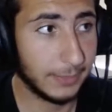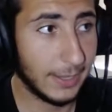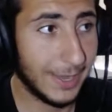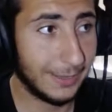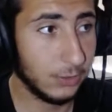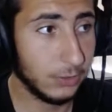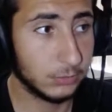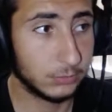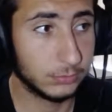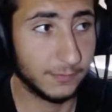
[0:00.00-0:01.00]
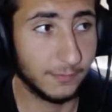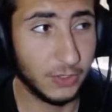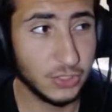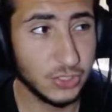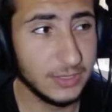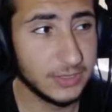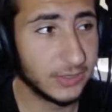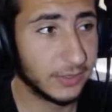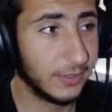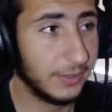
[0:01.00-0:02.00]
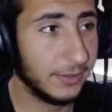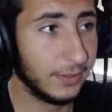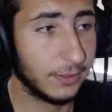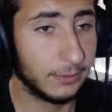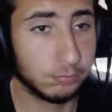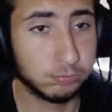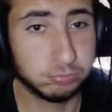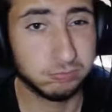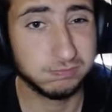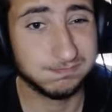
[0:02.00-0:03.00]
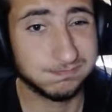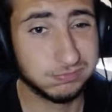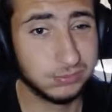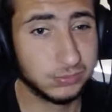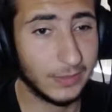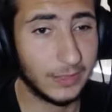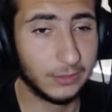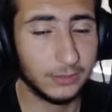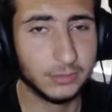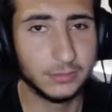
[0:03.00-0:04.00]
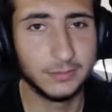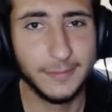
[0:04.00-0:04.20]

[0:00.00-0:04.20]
I don't know. Watch alongs are kind of, I don't know.